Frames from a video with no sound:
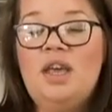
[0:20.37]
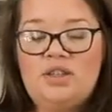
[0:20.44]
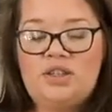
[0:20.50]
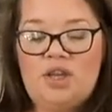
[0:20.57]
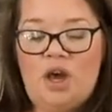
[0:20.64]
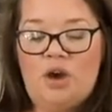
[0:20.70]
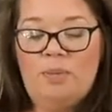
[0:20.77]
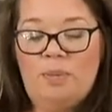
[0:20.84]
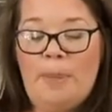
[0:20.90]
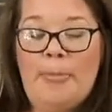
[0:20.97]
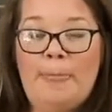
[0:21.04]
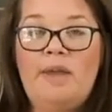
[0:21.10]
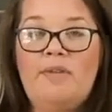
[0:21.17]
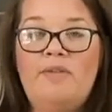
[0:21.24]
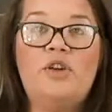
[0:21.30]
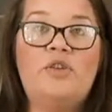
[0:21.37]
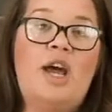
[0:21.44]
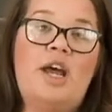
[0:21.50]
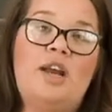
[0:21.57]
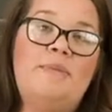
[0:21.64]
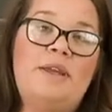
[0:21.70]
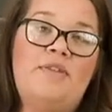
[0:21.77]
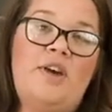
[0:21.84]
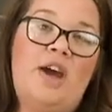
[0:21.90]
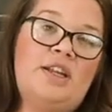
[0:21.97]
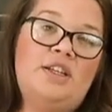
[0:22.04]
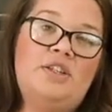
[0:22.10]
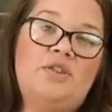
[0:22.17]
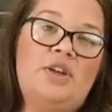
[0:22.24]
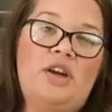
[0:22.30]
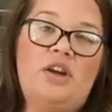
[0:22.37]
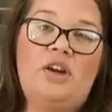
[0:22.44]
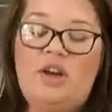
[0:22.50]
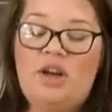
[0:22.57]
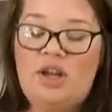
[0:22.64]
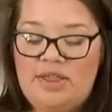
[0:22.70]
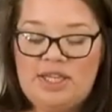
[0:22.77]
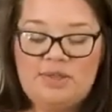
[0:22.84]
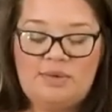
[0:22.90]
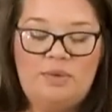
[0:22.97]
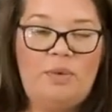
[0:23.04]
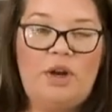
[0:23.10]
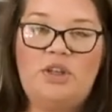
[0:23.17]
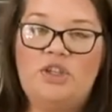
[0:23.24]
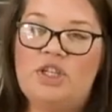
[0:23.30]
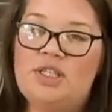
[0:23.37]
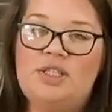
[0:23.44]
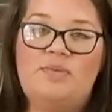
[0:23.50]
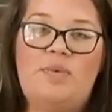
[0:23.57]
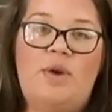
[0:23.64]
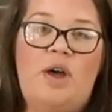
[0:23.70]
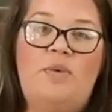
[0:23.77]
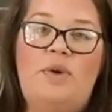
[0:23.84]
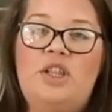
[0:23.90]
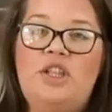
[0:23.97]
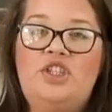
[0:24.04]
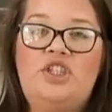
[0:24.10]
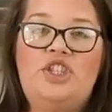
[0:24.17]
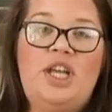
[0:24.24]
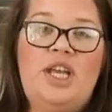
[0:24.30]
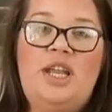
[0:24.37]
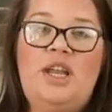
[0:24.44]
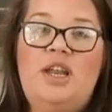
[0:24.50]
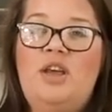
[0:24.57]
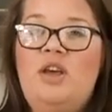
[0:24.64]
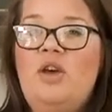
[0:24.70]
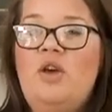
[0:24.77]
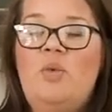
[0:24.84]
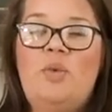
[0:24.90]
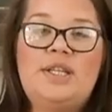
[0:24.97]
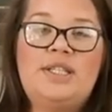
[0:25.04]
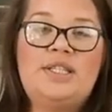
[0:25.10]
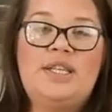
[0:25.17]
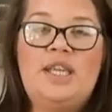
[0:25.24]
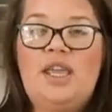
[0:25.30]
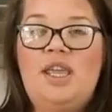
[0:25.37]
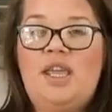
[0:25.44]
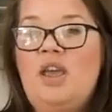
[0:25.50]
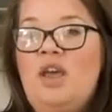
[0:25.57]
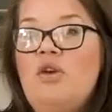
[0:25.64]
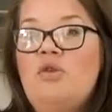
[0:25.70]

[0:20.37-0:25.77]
So if you're not a big vodka drinker, this would work just as well with gin, whiskey,